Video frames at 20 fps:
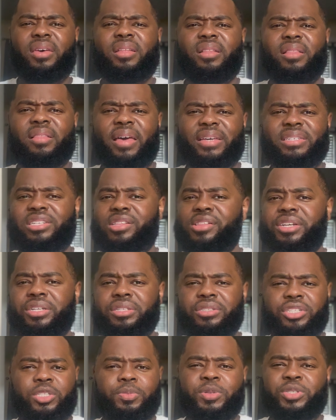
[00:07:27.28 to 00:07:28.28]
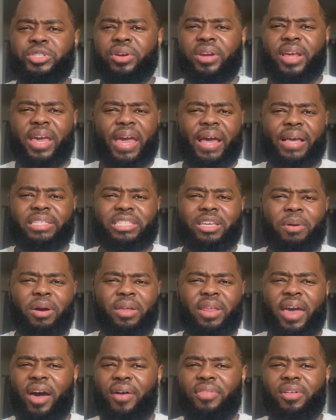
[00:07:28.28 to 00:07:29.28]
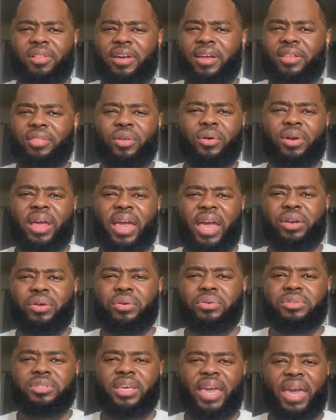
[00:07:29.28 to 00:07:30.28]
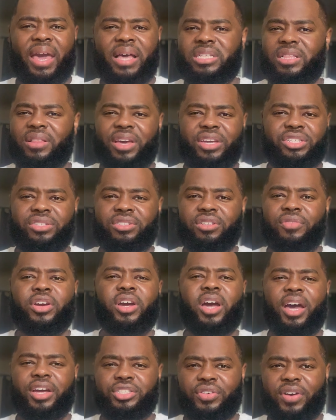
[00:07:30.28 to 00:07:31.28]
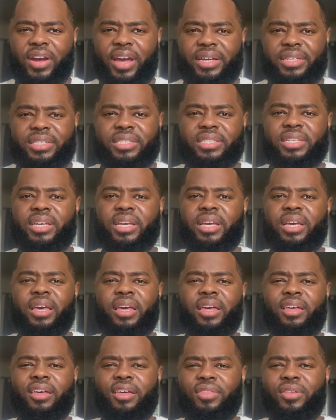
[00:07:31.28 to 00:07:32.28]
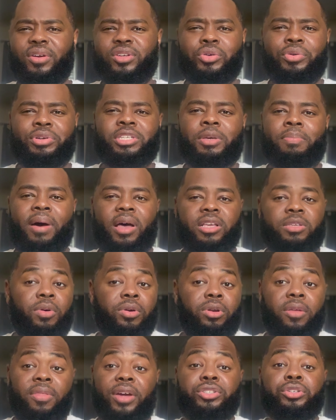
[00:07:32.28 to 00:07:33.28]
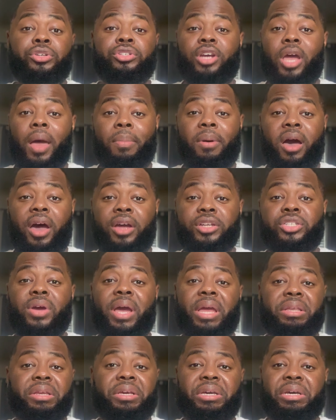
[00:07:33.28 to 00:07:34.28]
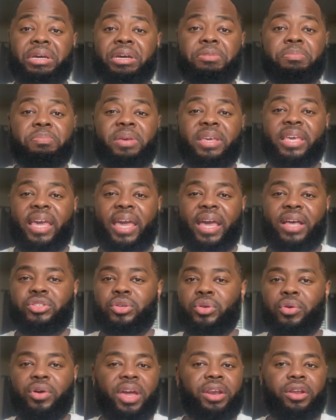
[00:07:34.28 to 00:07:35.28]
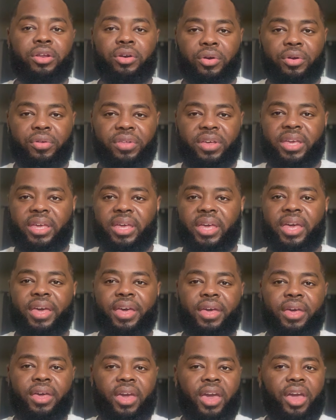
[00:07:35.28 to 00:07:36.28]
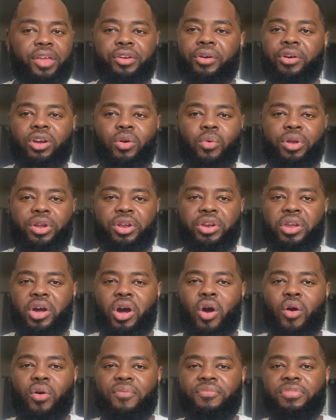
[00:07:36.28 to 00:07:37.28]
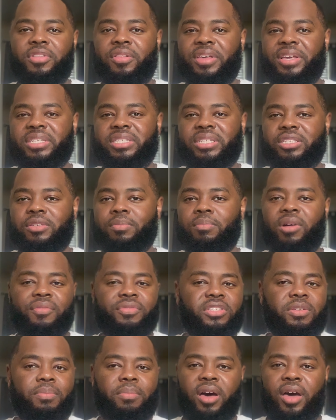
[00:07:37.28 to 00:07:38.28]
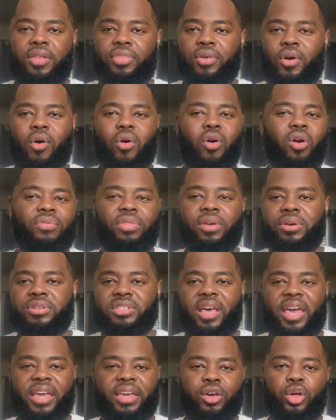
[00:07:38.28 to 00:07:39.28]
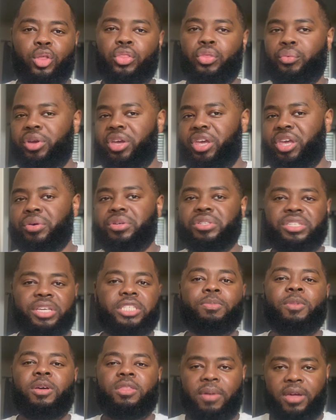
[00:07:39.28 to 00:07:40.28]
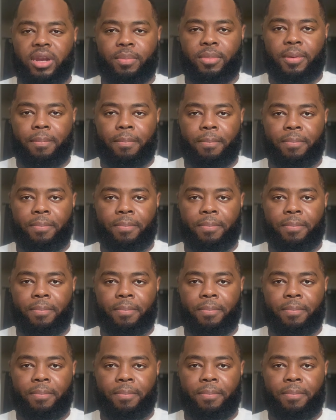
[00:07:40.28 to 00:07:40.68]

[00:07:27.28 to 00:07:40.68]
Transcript: Lastly, just be sure to ask about how the landlord handles cancellations of your contracts. There's always a possibility that your job contract could be canceled or ended early, and you're going to want to know if the lease is month to month or if there's like a 3 or 6 month minimum,